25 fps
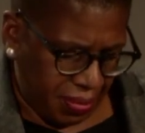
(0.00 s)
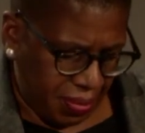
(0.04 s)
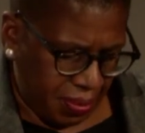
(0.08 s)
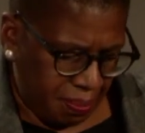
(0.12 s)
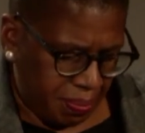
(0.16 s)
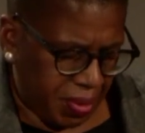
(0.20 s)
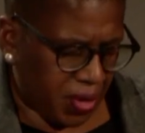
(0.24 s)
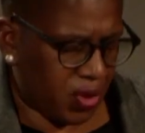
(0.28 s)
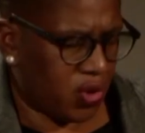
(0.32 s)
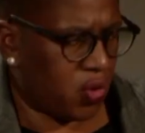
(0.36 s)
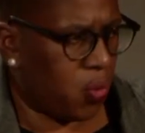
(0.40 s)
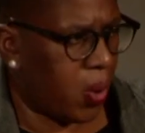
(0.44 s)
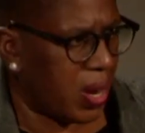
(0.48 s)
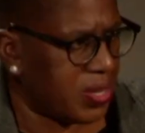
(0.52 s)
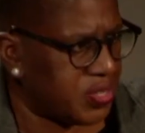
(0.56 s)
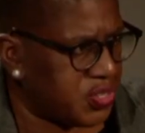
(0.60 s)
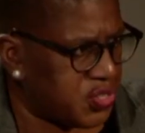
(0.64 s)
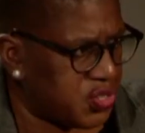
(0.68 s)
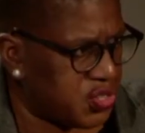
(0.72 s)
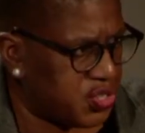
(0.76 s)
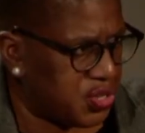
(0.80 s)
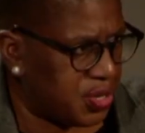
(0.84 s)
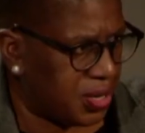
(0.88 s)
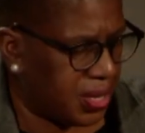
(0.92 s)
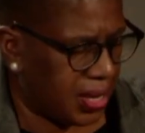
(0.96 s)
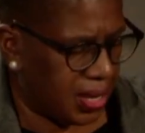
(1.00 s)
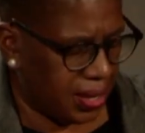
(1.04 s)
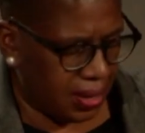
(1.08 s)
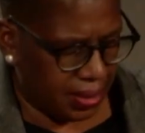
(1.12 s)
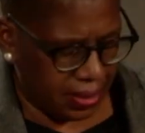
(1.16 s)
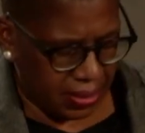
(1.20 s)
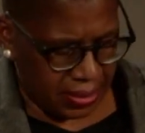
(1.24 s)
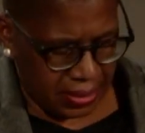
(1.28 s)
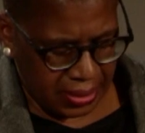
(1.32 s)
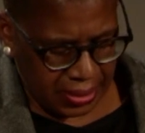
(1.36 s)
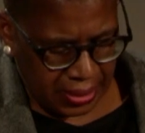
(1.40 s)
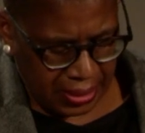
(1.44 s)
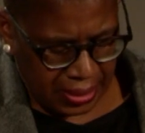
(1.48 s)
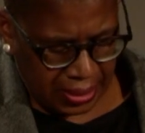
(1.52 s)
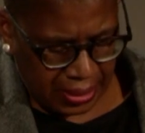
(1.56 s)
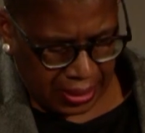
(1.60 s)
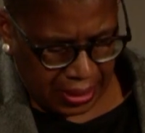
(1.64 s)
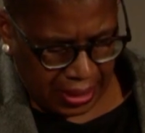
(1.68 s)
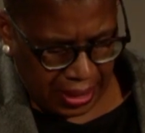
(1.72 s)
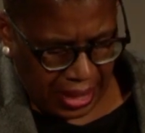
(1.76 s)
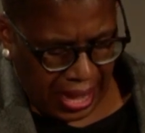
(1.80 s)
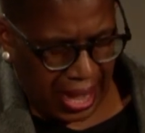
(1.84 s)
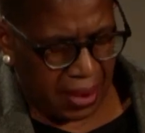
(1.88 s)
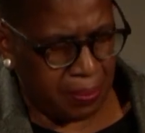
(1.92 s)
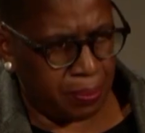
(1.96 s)
But questioning
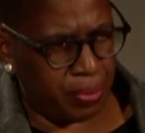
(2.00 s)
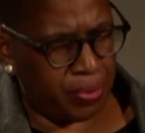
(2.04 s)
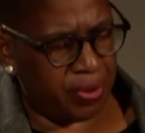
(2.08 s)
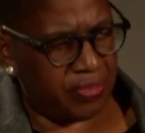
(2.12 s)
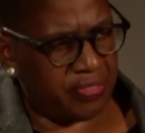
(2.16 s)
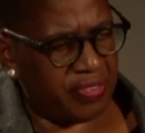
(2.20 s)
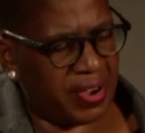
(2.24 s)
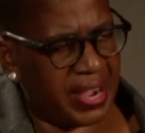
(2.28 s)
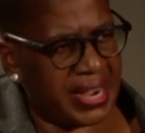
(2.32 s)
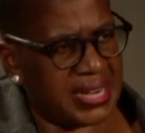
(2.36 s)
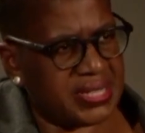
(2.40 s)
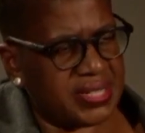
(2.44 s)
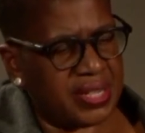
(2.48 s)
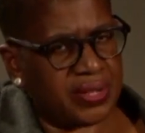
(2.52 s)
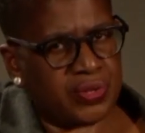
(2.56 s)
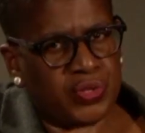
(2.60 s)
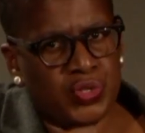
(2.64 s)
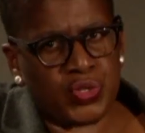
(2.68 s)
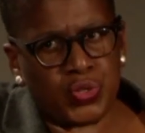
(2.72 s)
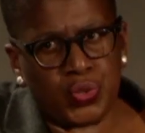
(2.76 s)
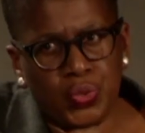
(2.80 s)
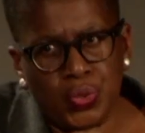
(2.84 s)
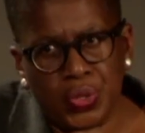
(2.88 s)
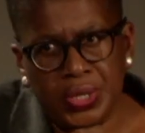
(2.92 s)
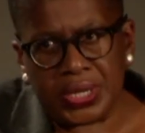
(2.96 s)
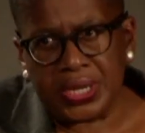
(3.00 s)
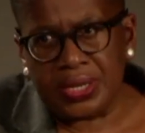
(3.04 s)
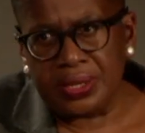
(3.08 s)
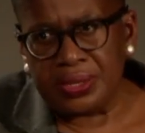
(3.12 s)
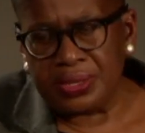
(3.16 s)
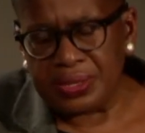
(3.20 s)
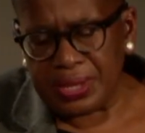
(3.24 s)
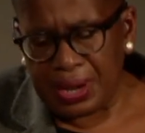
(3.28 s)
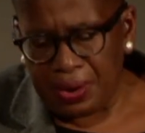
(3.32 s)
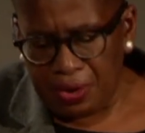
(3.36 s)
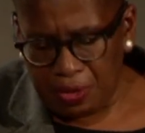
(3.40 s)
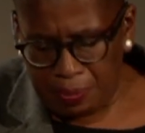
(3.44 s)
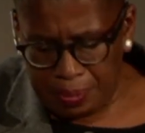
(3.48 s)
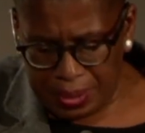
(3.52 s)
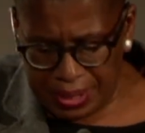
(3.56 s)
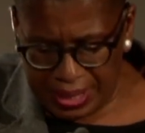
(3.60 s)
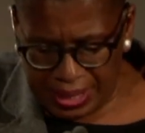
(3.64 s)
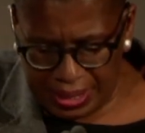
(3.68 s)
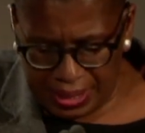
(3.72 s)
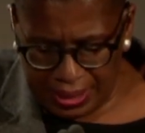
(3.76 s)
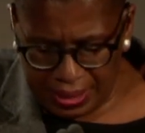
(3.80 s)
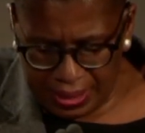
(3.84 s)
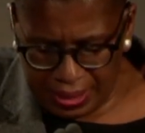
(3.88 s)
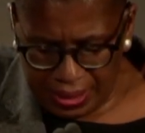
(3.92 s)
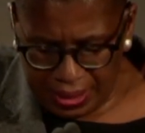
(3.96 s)
and providing talking
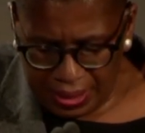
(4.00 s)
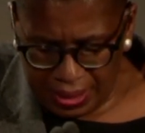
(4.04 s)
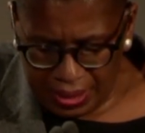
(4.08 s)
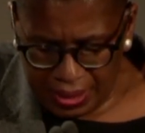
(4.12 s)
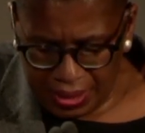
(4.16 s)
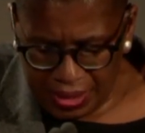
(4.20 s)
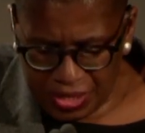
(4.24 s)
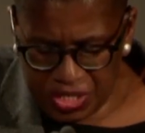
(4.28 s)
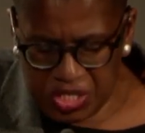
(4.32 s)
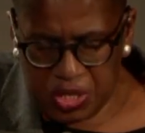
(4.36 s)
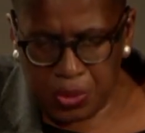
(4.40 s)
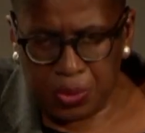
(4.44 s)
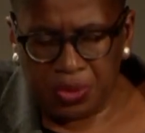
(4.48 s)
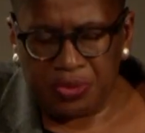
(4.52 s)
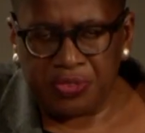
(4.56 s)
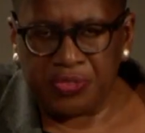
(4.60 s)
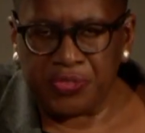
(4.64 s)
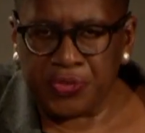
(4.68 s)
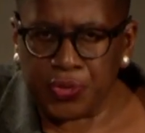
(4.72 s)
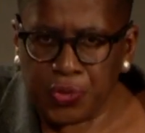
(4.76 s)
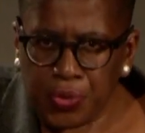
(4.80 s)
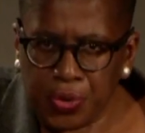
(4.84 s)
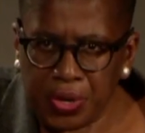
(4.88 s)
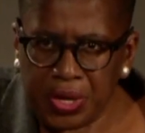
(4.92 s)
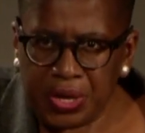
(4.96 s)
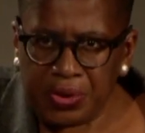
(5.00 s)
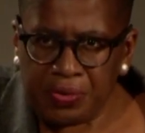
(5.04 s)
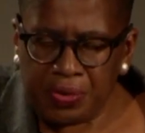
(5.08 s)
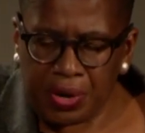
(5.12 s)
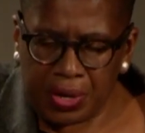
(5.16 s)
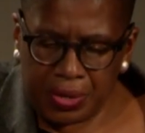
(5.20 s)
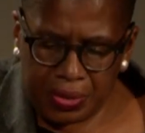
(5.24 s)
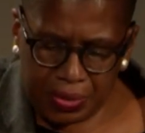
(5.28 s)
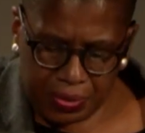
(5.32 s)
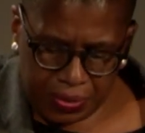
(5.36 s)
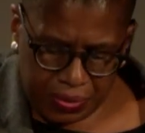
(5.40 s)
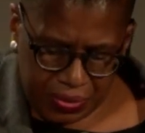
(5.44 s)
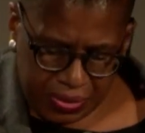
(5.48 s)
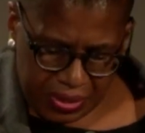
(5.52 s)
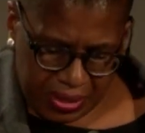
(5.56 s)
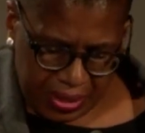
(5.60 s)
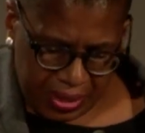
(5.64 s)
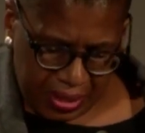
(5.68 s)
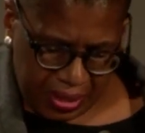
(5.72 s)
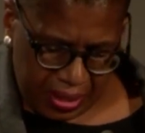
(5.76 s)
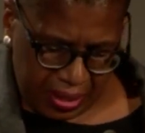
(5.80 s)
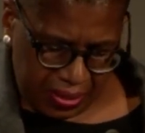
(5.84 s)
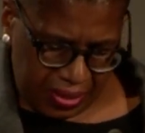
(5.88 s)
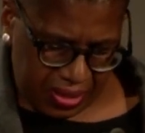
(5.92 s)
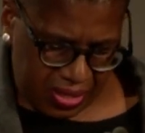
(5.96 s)
therapy to a 4-year-old
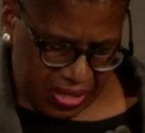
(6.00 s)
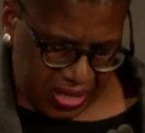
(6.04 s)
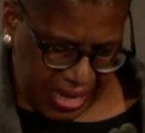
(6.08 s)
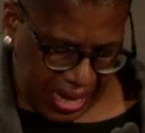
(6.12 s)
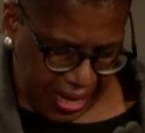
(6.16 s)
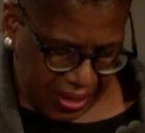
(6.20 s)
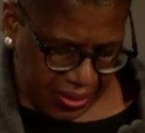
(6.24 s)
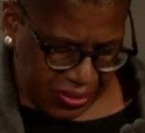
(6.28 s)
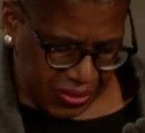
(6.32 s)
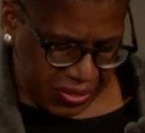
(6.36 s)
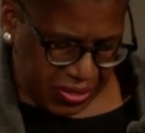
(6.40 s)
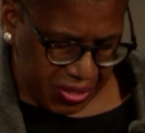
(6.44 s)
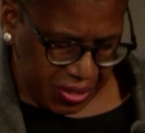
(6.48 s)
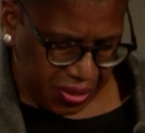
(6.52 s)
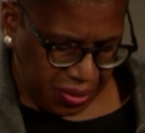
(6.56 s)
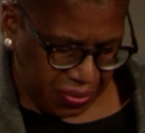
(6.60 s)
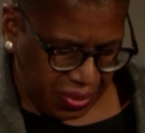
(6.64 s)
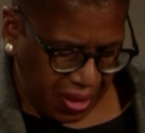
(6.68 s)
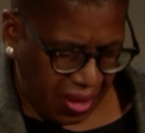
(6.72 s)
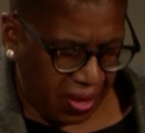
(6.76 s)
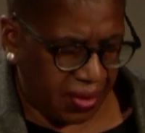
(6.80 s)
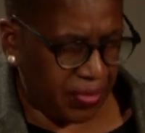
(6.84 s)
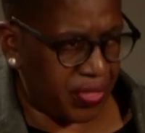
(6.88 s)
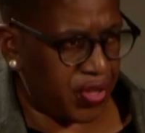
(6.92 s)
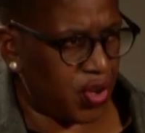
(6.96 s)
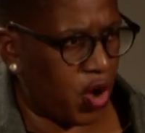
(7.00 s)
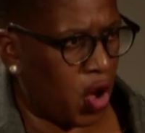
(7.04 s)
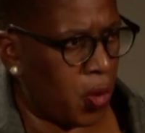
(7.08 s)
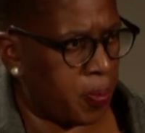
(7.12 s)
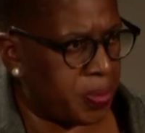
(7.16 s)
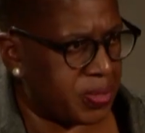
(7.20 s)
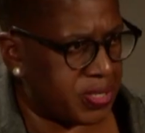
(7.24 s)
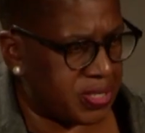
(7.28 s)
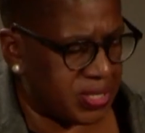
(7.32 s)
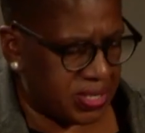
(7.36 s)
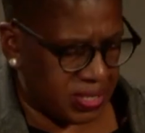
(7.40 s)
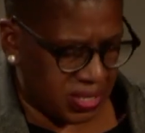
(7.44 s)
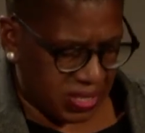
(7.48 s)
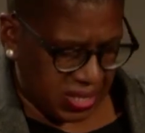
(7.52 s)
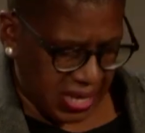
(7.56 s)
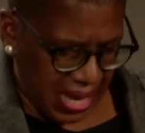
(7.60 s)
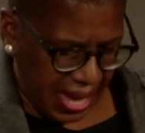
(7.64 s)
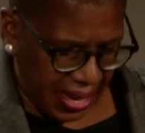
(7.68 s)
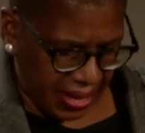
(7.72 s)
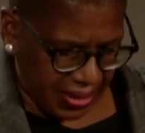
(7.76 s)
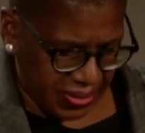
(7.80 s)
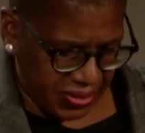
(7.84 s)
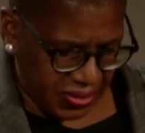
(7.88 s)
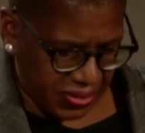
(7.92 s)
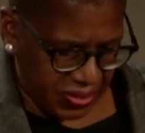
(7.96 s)
that tells you they are the opposite
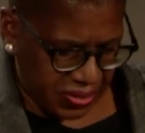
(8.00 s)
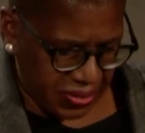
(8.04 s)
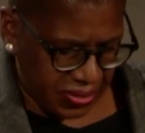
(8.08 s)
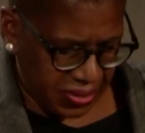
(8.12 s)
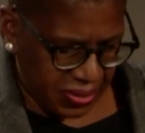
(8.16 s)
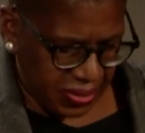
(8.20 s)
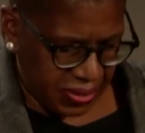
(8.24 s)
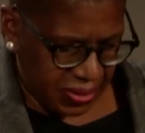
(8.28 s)
sex